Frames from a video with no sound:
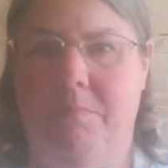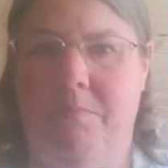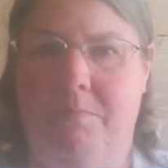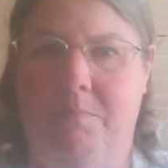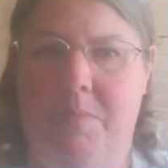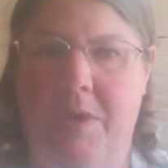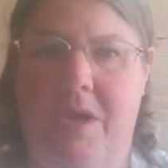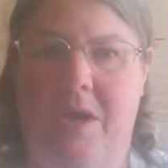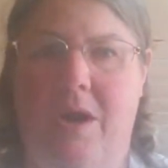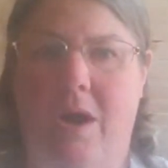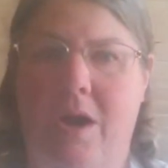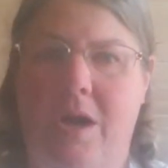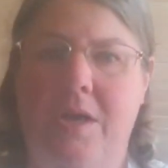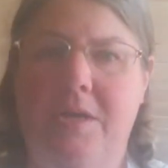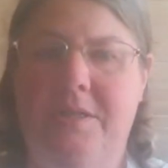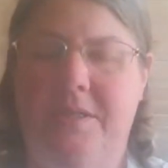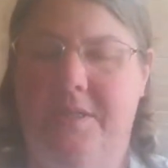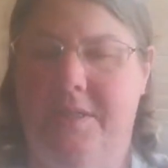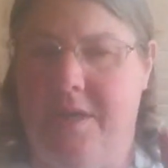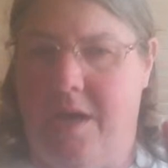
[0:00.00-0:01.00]

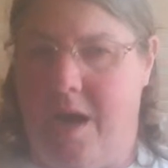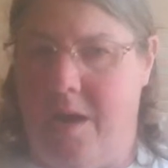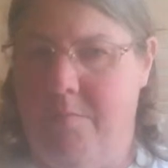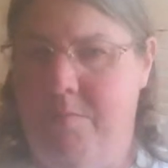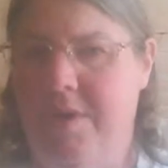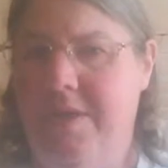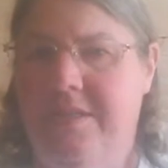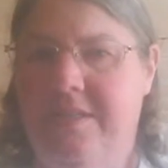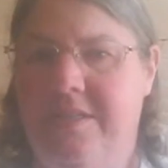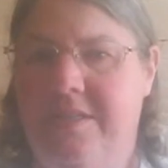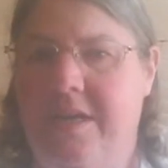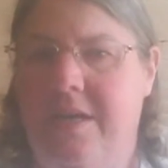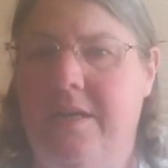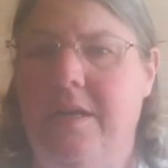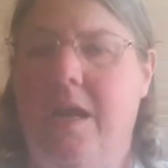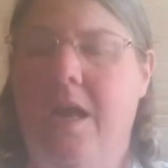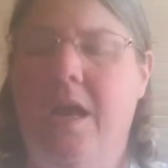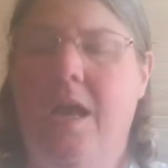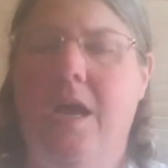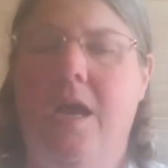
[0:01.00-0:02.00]
because I missed it,
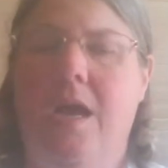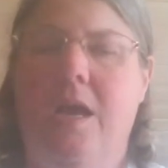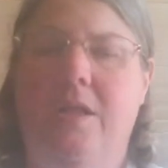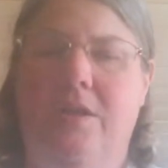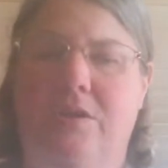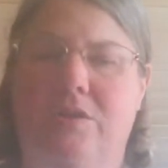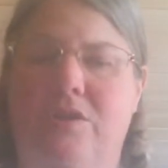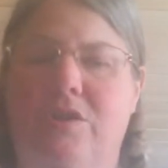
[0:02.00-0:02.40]
there's